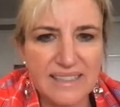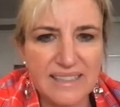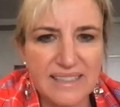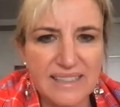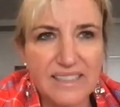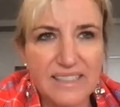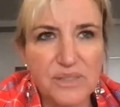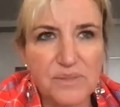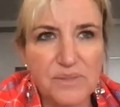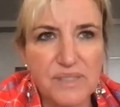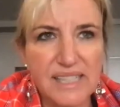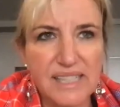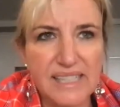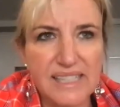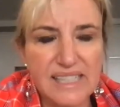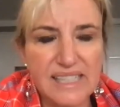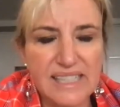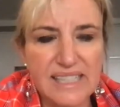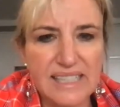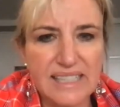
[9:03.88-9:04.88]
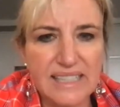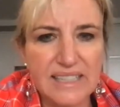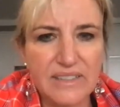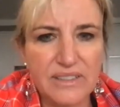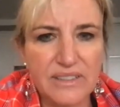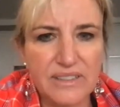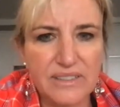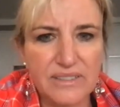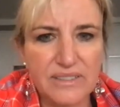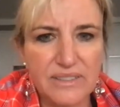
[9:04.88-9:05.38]
guess she was 18
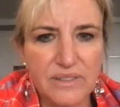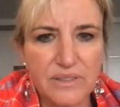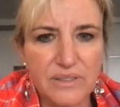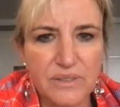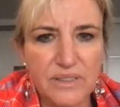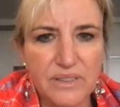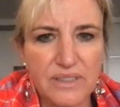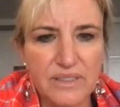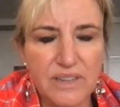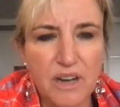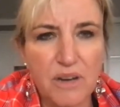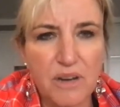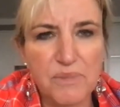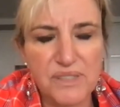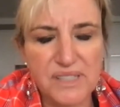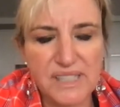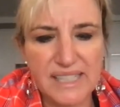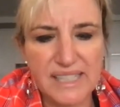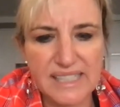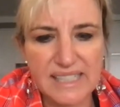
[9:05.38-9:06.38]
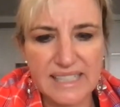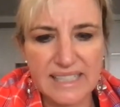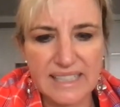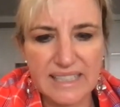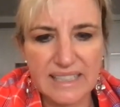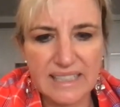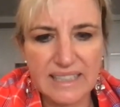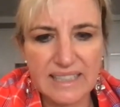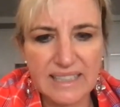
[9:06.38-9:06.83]
or almost 18.